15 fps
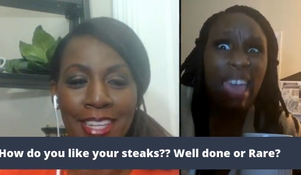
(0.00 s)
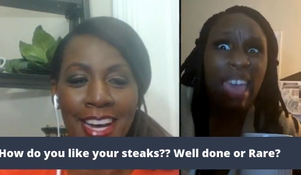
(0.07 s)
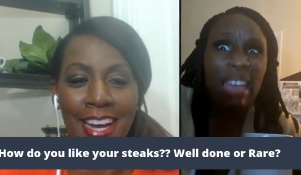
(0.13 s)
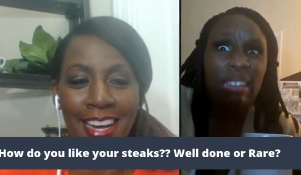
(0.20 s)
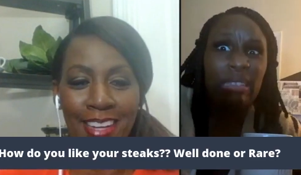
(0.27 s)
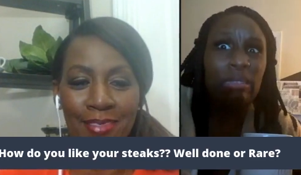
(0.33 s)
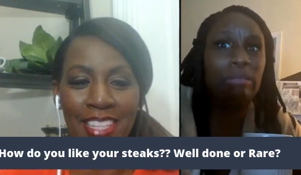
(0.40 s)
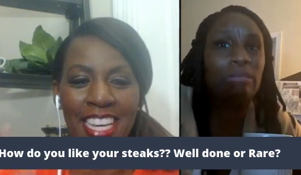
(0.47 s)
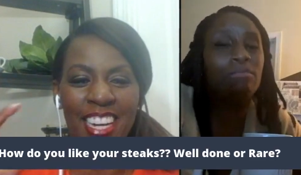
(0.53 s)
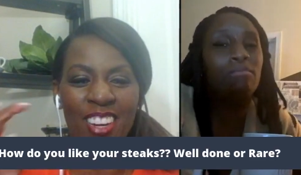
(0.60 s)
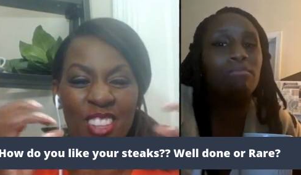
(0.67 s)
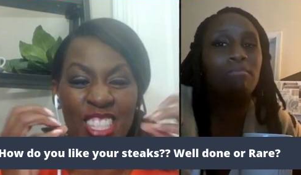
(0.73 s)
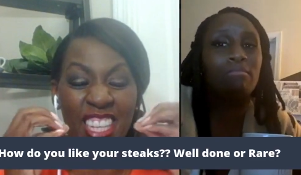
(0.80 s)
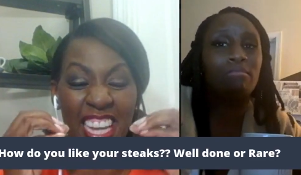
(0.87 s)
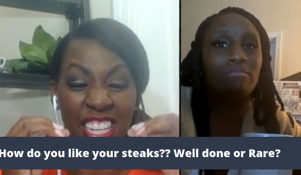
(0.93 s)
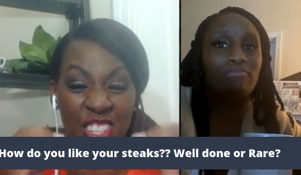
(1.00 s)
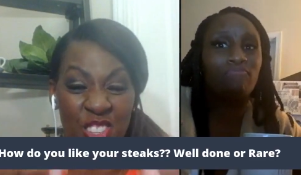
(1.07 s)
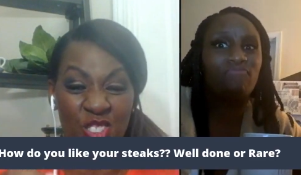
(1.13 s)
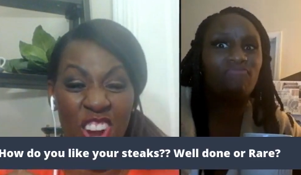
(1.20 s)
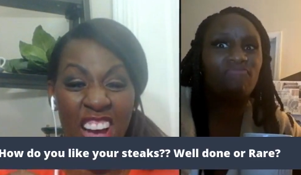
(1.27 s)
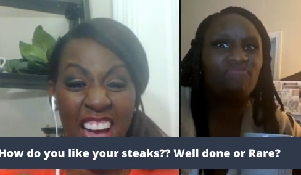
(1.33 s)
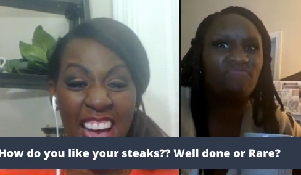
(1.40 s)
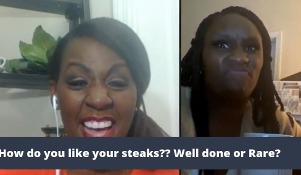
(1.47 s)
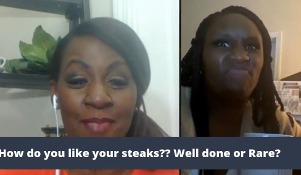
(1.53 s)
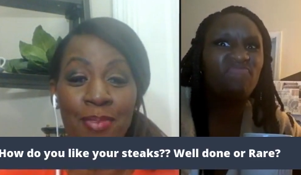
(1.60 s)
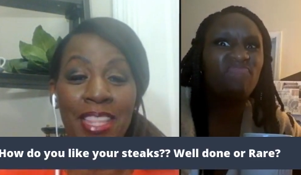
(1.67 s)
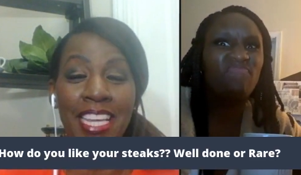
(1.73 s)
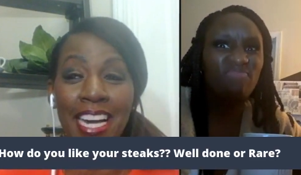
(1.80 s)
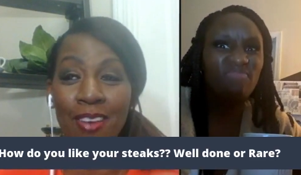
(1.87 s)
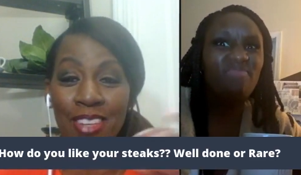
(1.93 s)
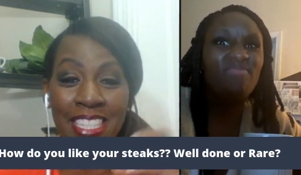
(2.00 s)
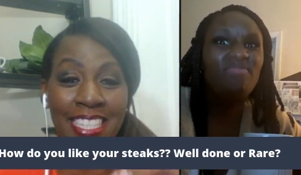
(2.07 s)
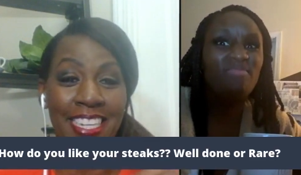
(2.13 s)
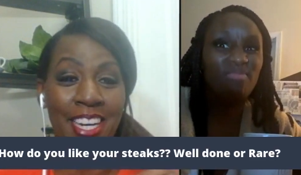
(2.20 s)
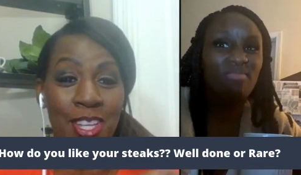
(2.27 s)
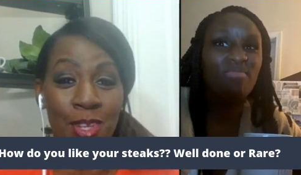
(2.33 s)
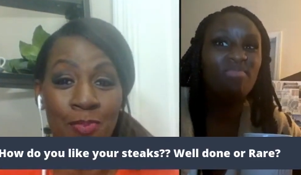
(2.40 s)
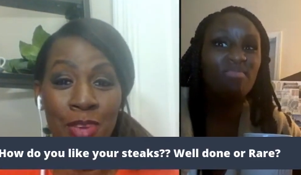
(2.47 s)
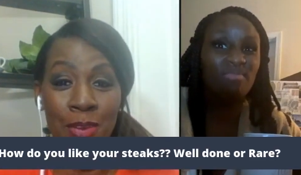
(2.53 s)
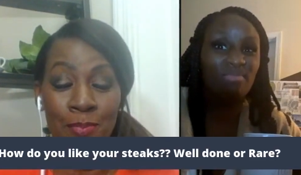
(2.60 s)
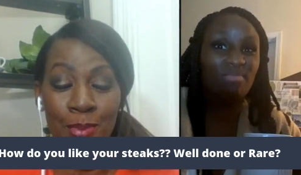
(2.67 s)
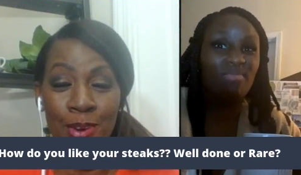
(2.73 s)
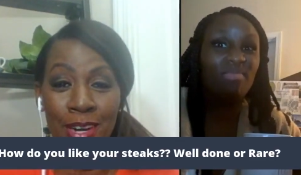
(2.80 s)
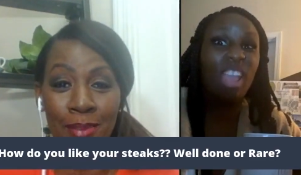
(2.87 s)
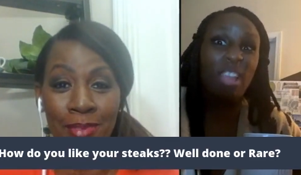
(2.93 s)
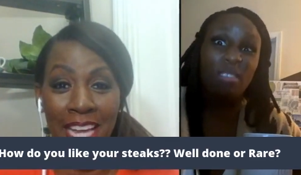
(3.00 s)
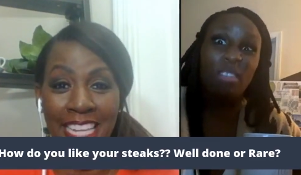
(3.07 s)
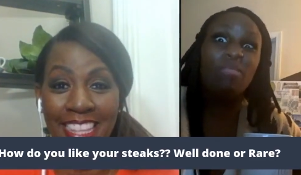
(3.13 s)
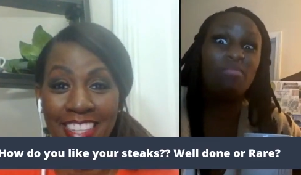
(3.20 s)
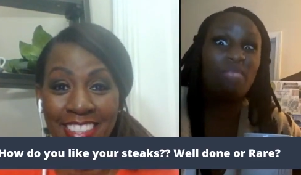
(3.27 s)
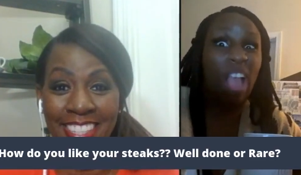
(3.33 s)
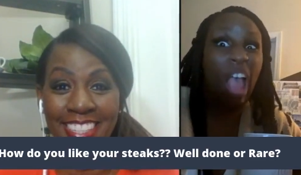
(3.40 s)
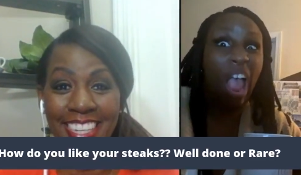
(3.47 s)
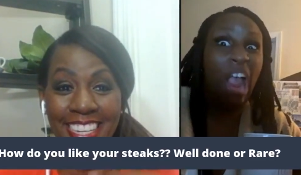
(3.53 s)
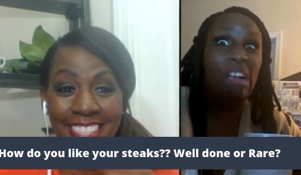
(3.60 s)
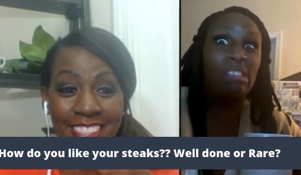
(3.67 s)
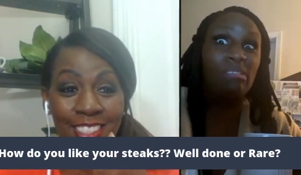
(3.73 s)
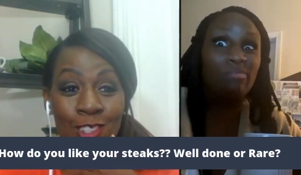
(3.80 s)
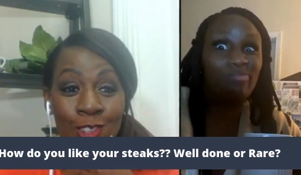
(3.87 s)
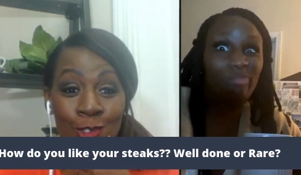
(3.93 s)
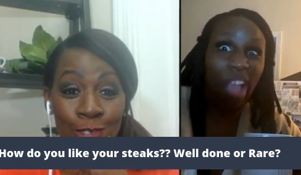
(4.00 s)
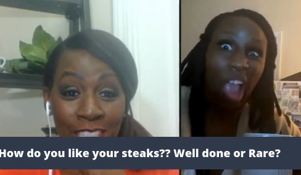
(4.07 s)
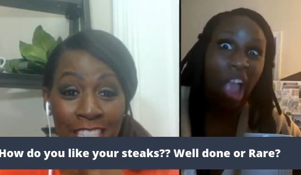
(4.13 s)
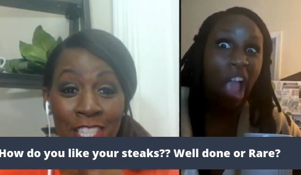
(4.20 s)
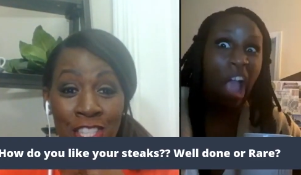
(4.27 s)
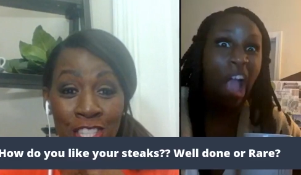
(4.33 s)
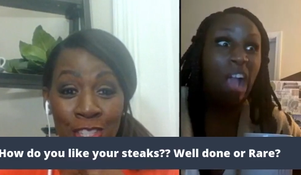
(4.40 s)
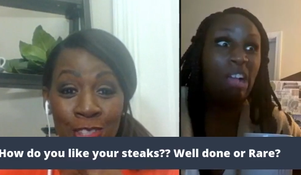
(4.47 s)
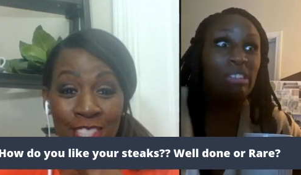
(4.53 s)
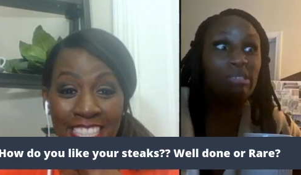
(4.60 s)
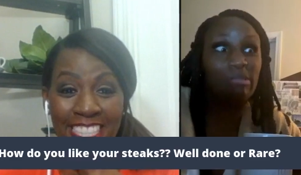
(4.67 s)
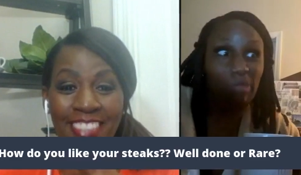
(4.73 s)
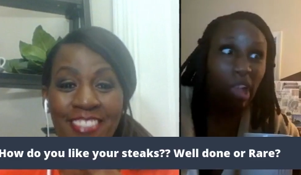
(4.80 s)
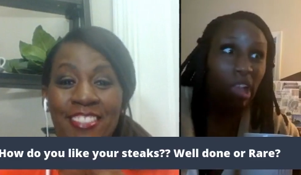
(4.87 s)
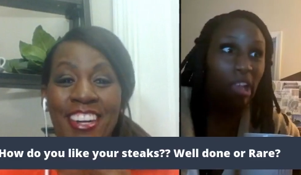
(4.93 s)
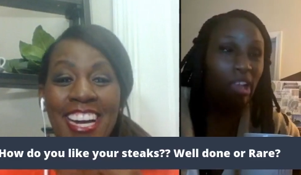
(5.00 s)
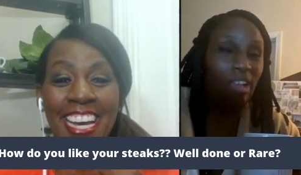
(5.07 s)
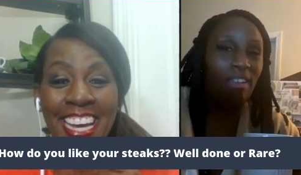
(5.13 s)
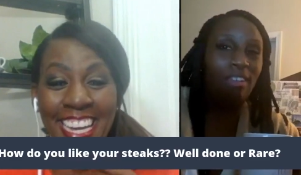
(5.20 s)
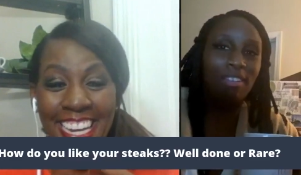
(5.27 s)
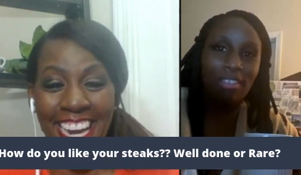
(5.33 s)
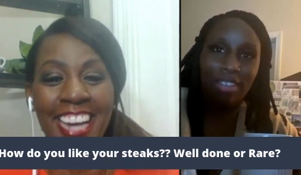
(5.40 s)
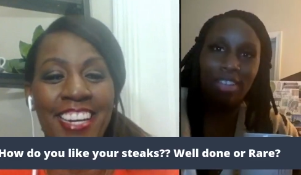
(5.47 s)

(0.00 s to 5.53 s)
Speaker 1: sometimes, and it was like dry. But then I would see other people, and I'm like, their steaks look really juicy, right?